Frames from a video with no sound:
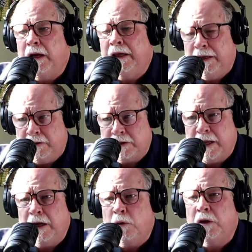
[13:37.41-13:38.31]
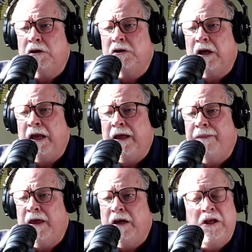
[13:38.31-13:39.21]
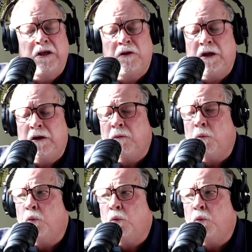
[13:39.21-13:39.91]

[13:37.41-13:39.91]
English language, and then he